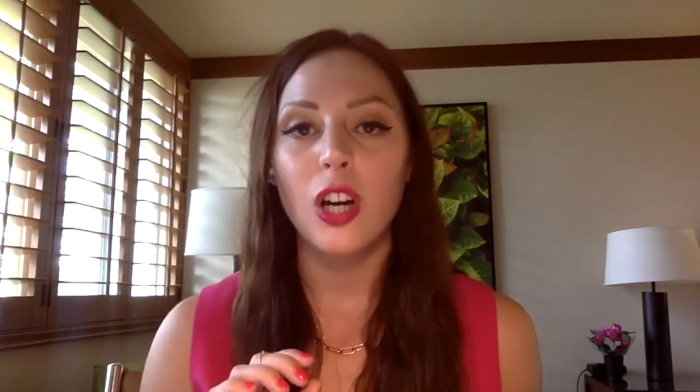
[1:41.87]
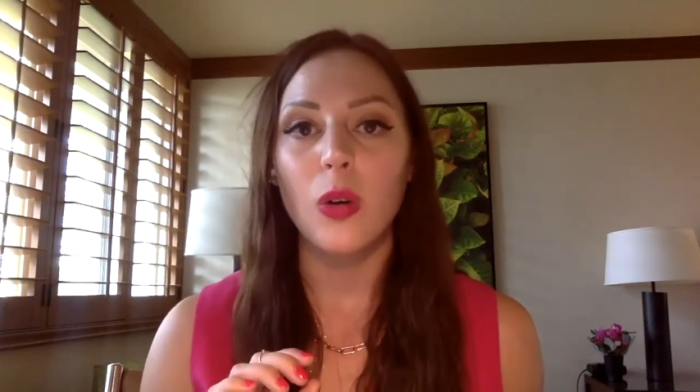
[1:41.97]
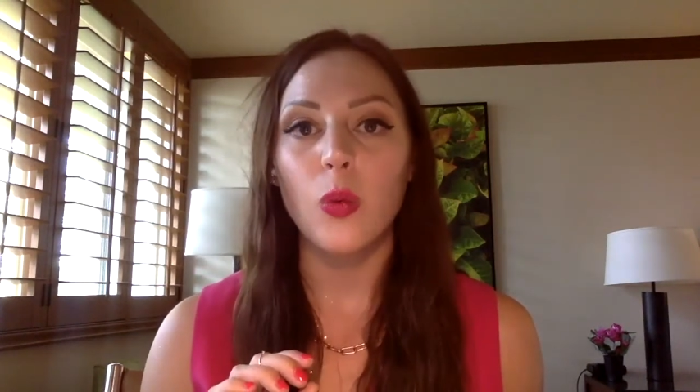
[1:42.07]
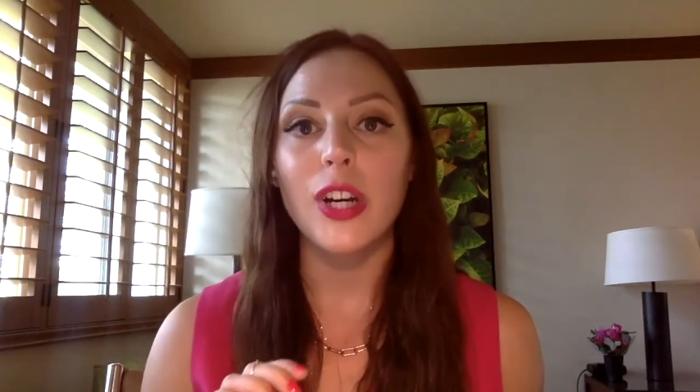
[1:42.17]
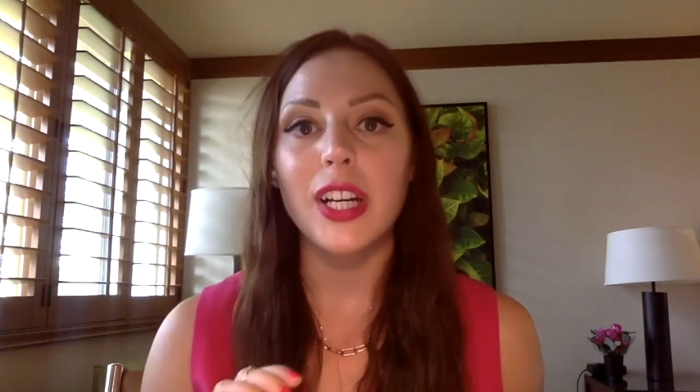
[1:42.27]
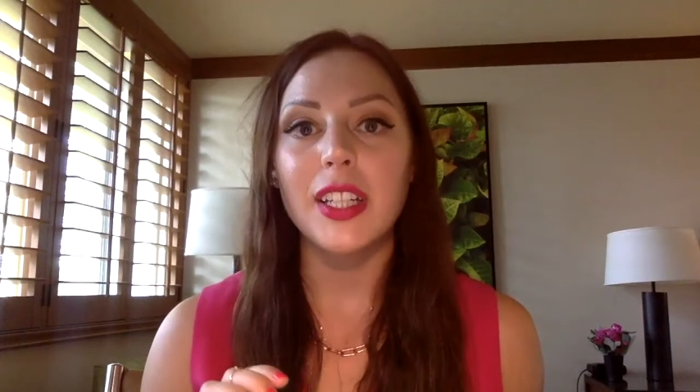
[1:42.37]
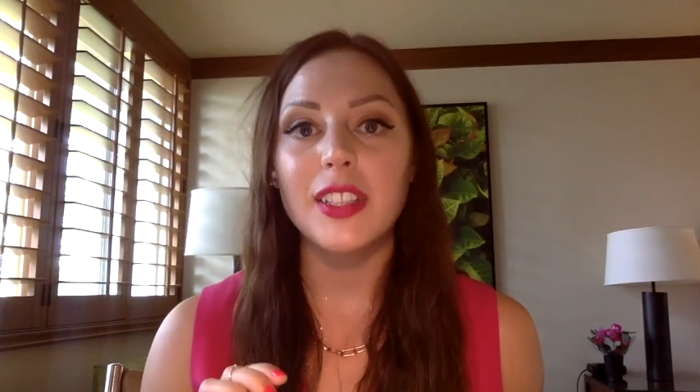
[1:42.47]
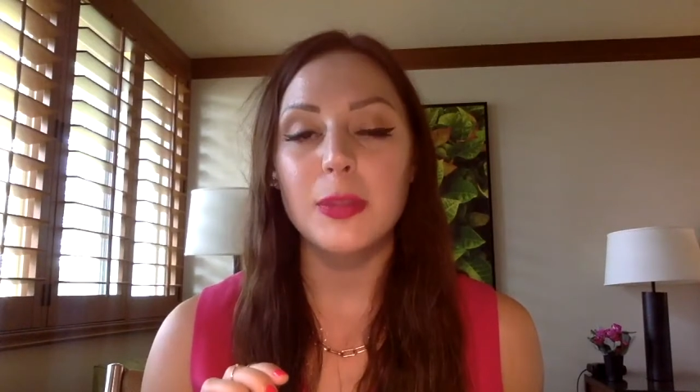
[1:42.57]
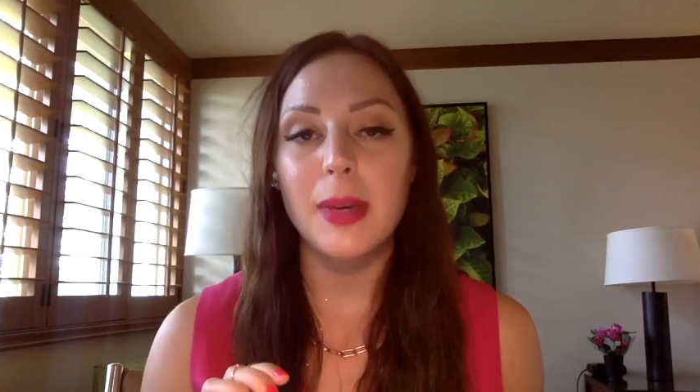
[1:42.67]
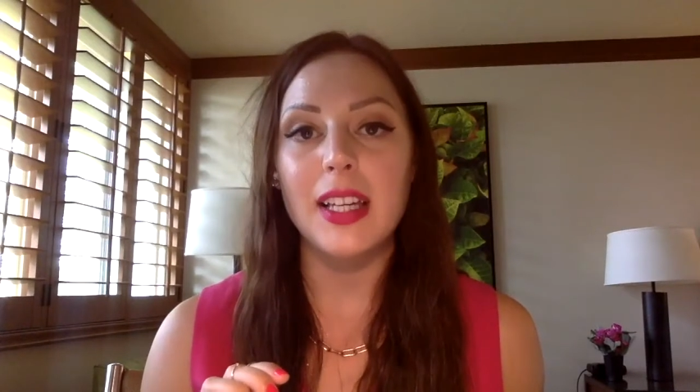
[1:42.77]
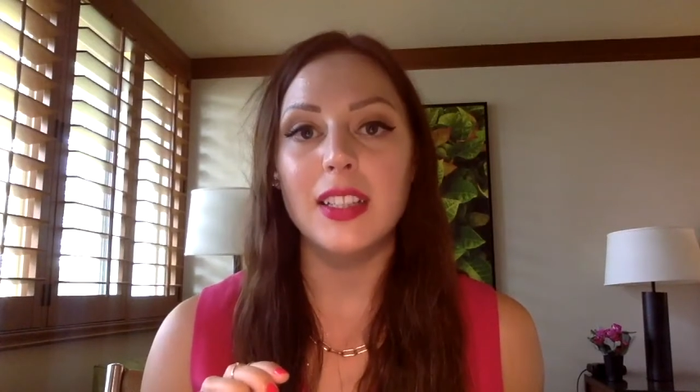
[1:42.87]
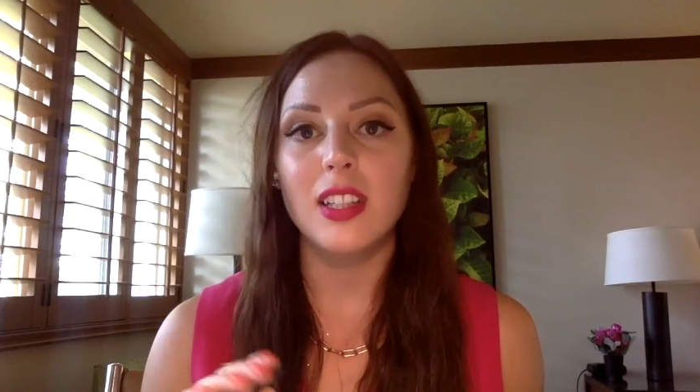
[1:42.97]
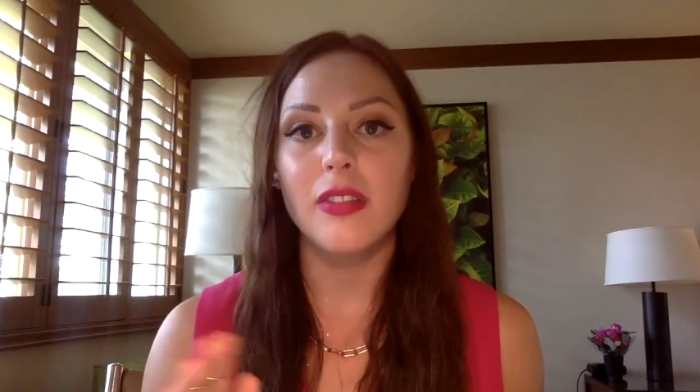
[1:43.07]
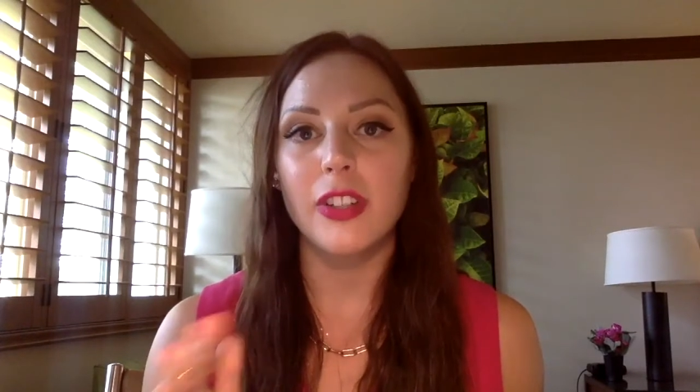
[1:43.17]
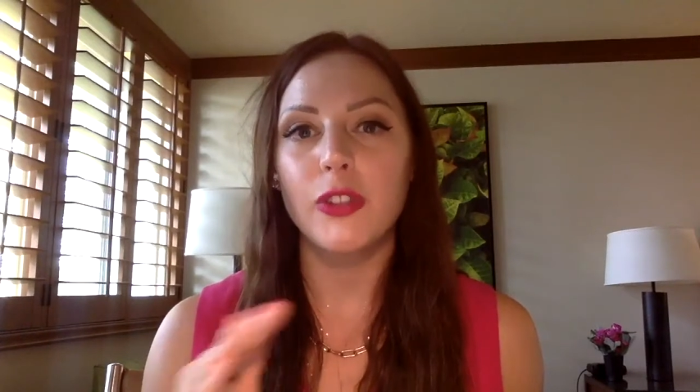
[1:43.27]
were in a space
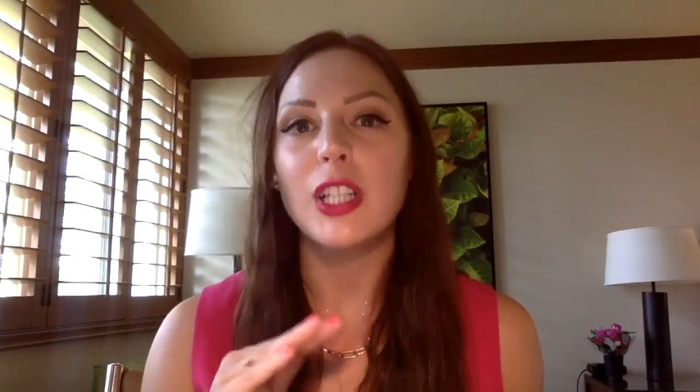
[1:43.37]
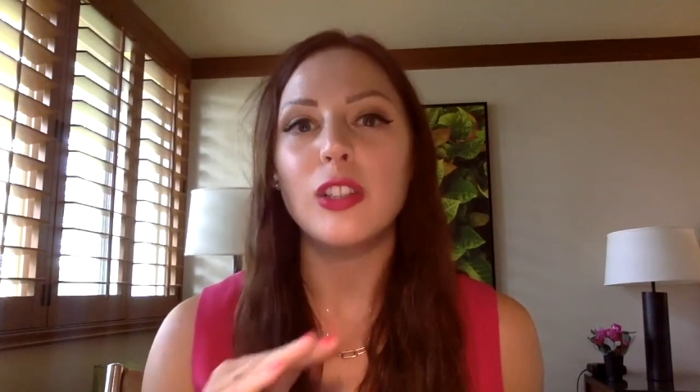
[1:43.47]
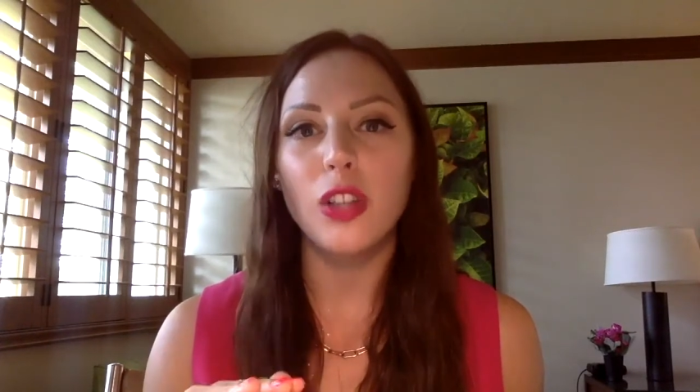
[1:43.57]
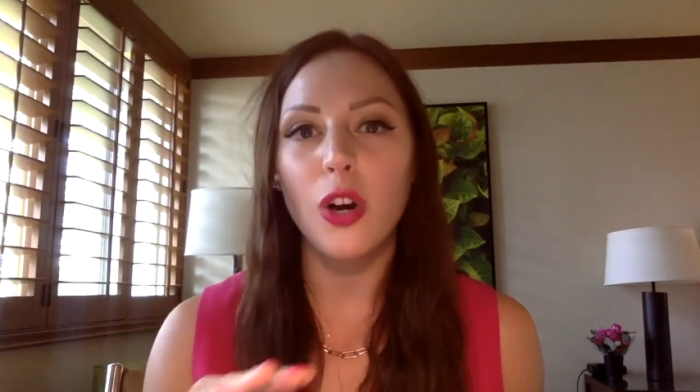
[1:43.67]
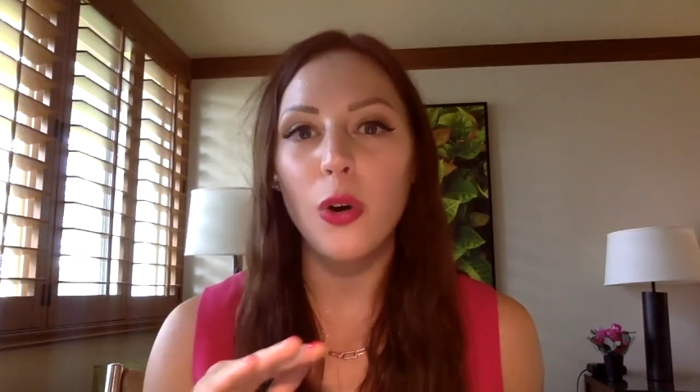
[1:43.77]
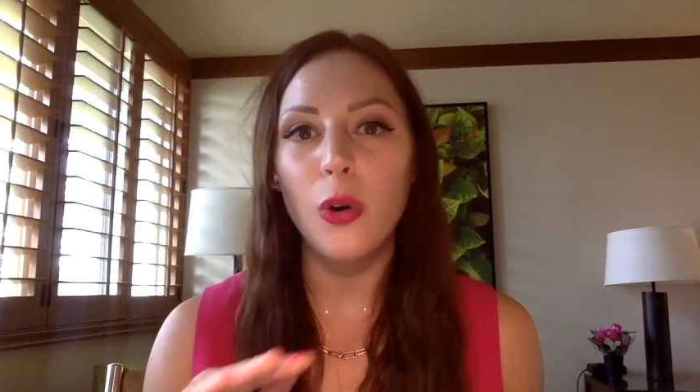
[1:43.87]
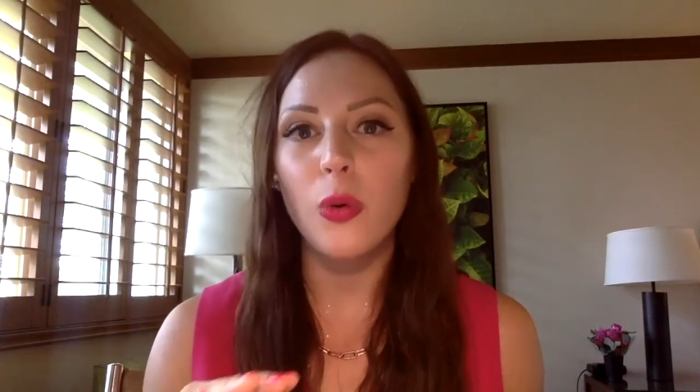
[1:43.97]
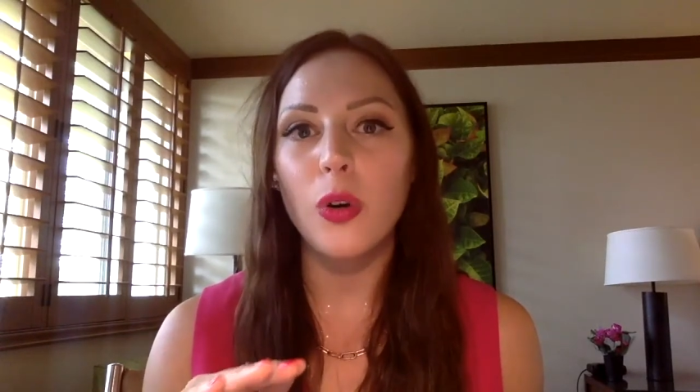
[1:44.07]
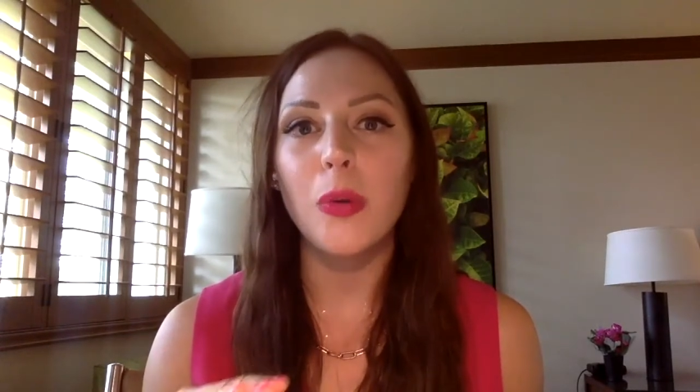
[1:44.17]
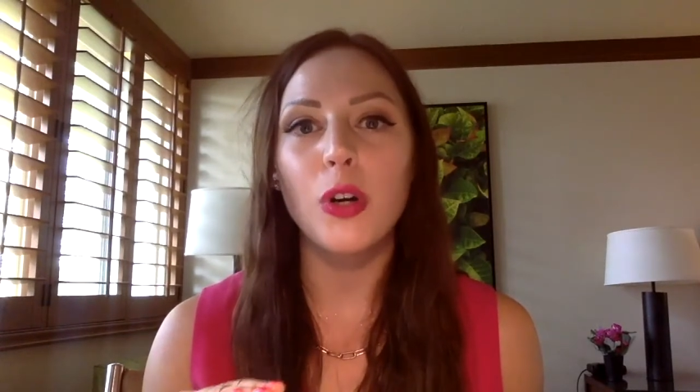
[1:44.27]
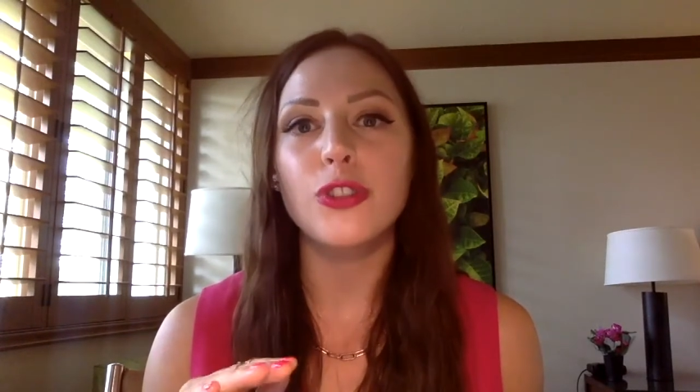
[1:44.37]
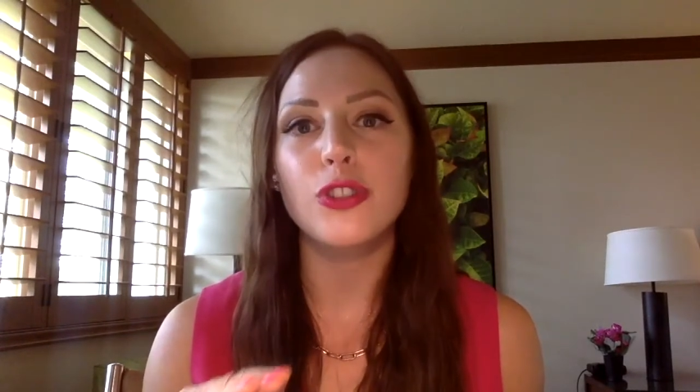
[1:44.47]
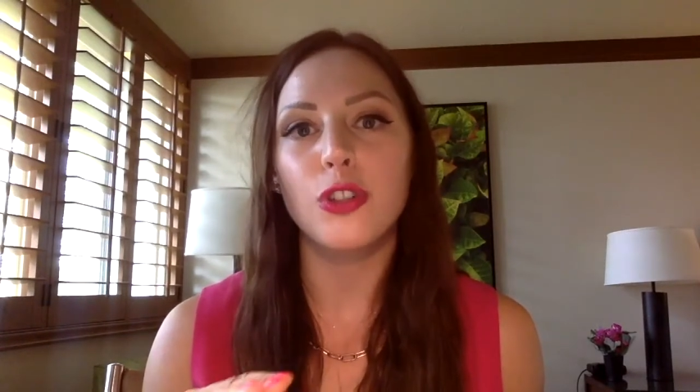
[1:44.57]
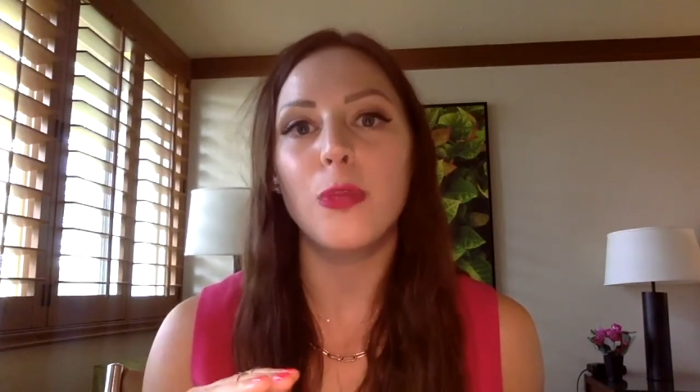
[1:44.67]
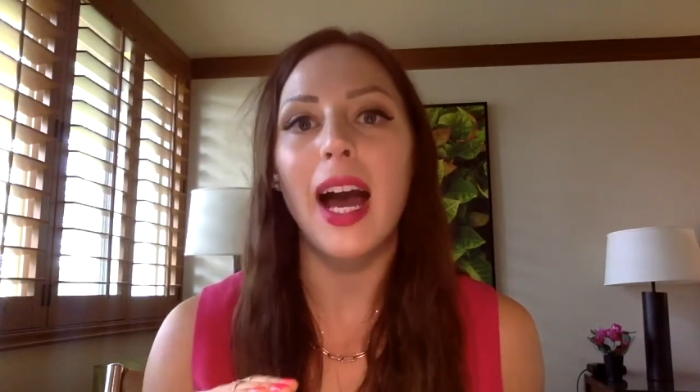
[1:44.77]
of very low
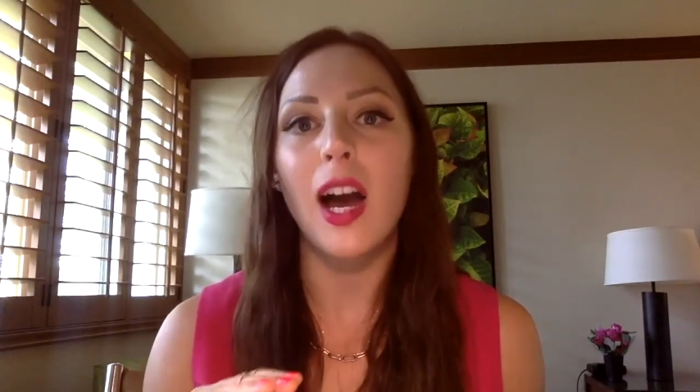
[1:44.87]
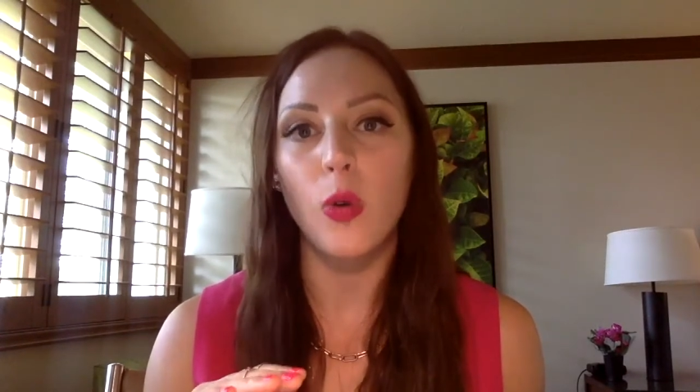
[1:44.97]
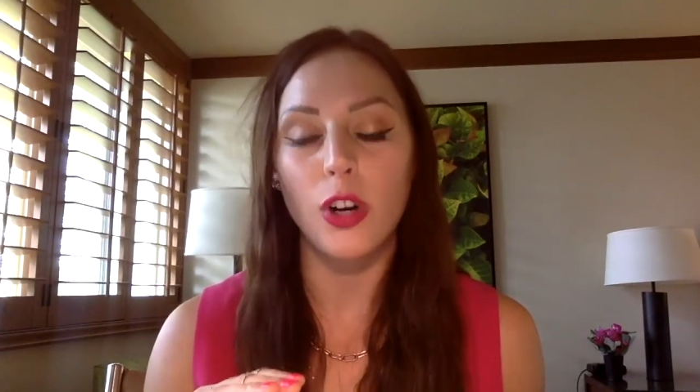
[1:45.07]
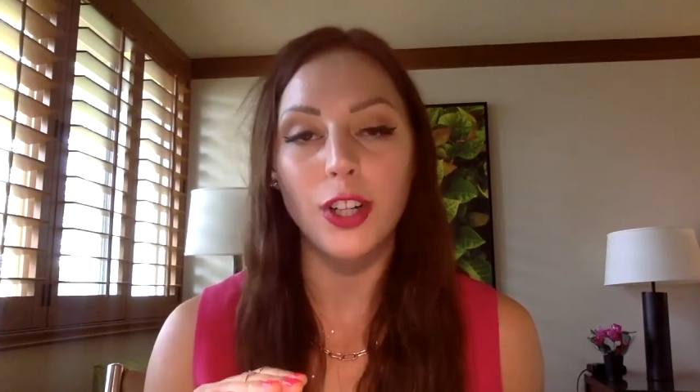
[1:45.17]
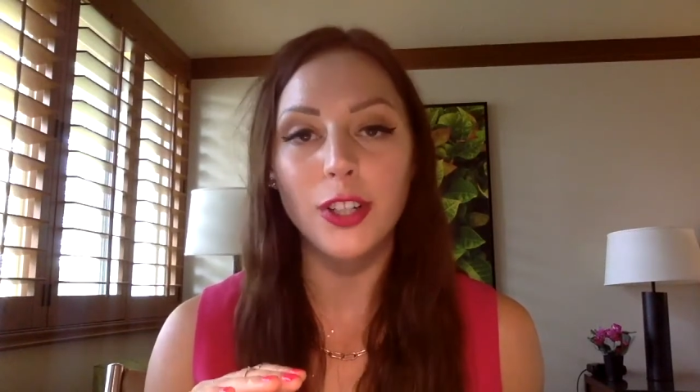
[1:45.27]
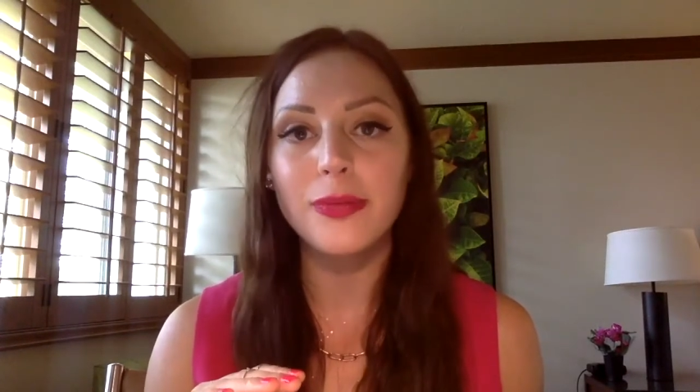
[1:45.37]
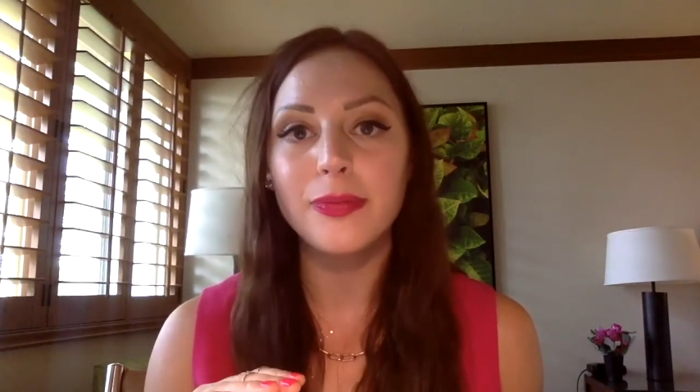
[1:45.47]
personal power